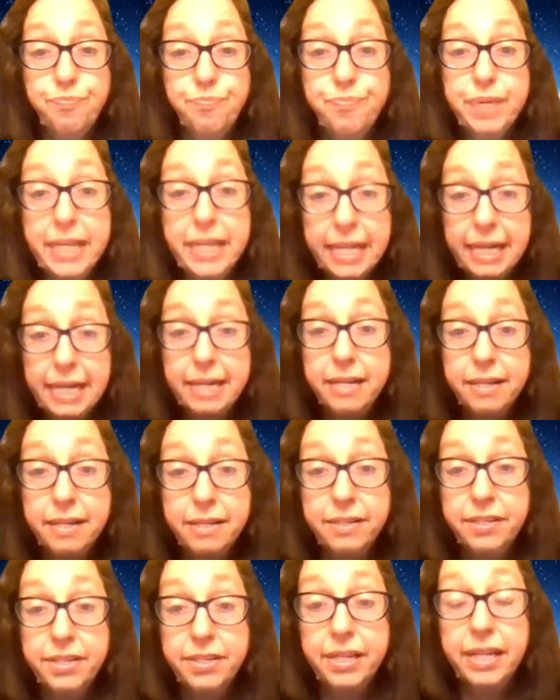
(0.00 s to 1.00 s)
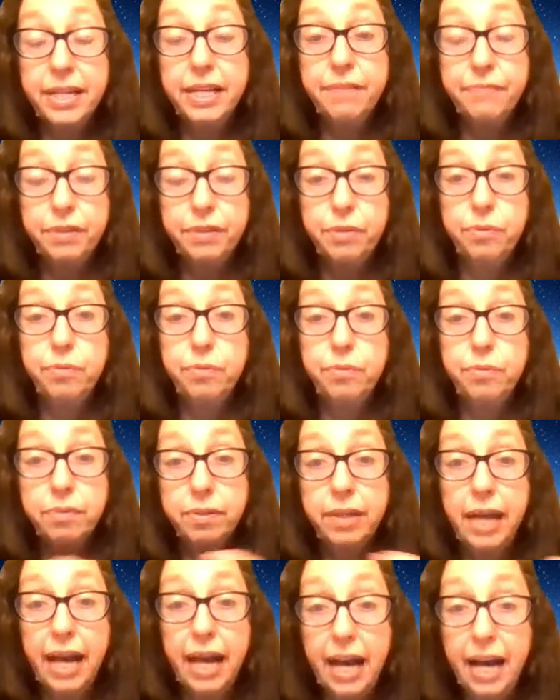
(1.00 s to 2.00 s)
because if you
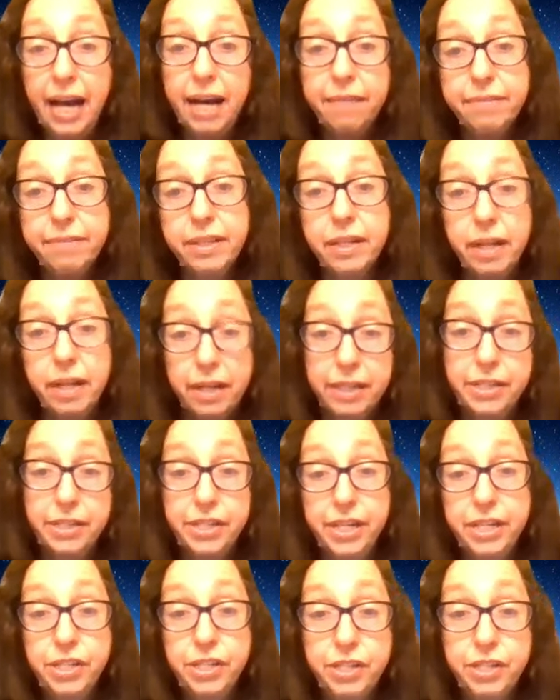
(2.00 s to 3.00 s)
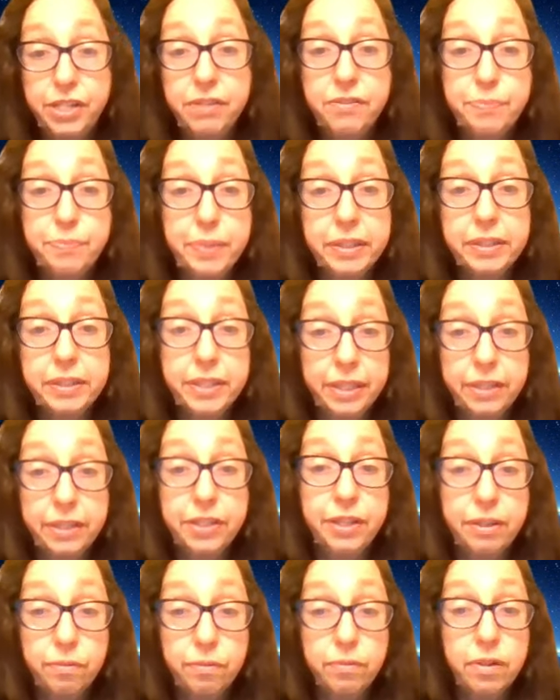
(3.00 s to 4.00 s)
have the connotations built
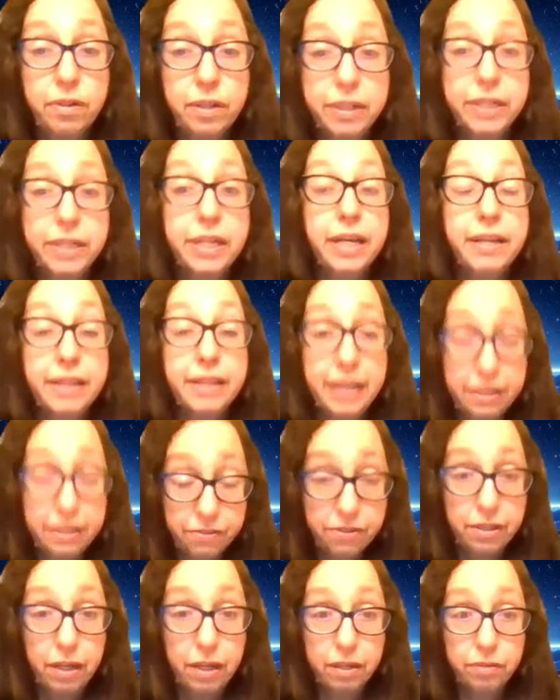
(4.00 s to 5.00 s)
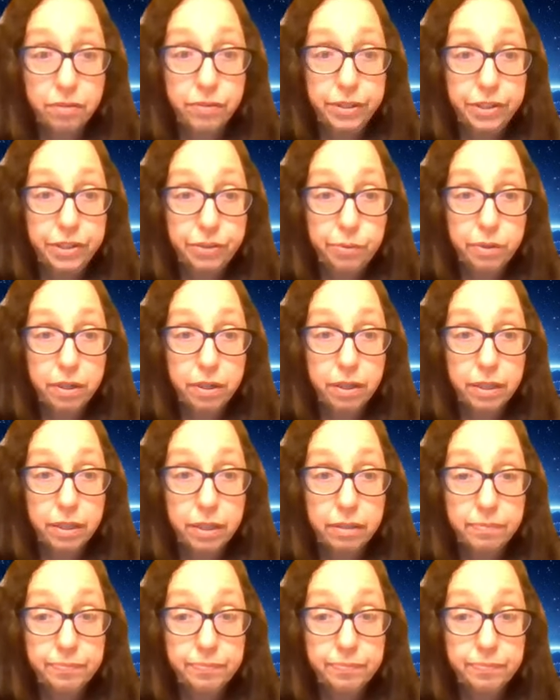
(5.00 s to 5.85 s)
into the word, that's not going to work.